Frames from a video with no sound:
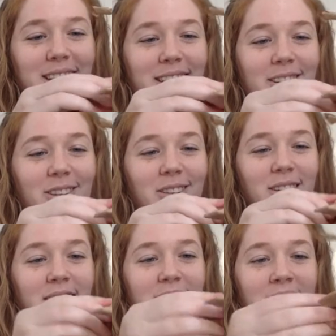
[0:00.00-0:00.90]
little
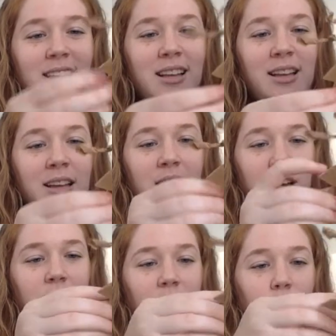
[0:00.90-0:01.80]

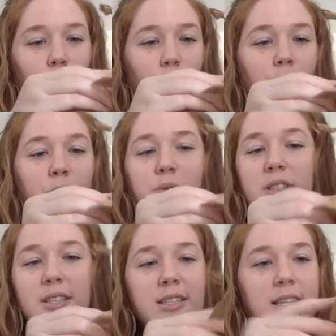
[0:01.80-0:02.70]

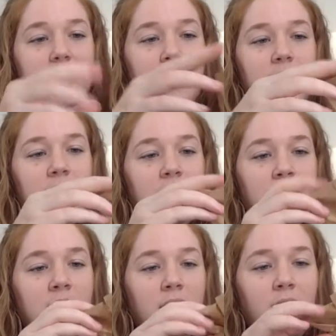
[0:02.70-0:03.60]
roots
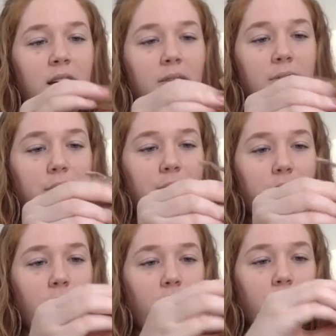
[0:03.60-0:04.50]
of the
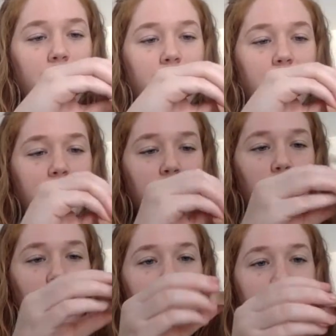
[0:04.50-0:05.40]
four
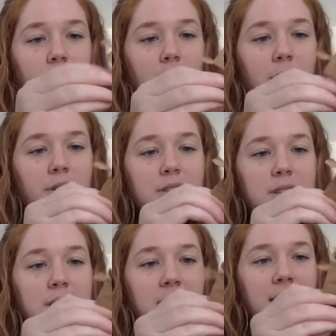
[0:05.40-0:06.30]
corners.
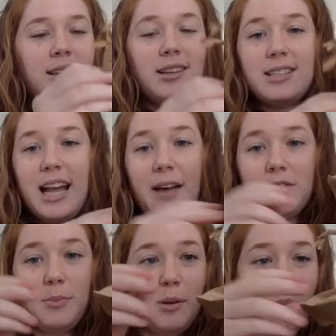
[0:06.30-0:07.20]
Doesn't have
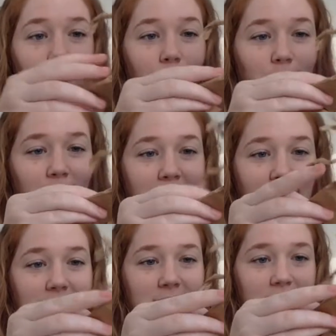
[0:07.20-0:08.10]
to be
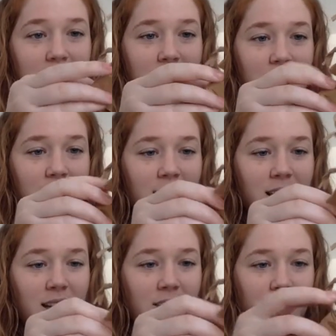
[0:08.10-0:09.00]
perfect.
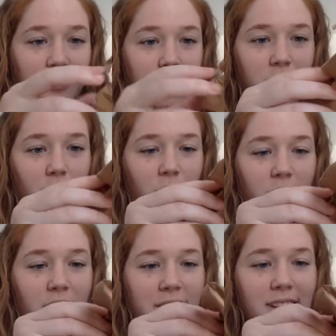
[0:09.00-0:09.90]
Just
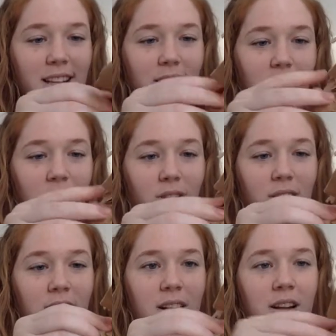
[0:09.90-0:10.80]
four little
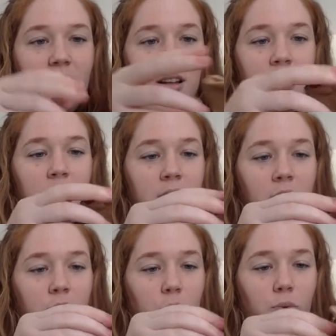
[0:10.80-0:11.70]

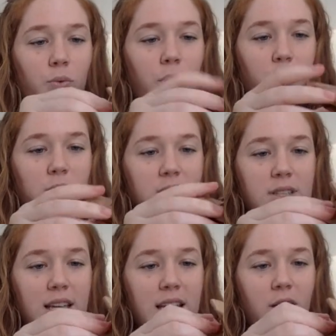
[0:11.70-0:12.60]
roots
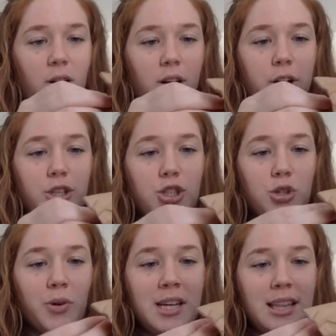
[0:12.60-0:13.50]
in our
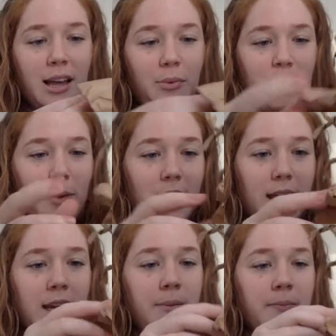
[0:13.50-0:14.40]
tree that we
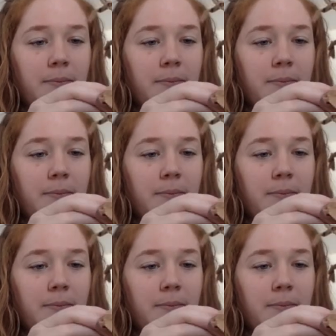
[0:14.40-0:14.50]
made.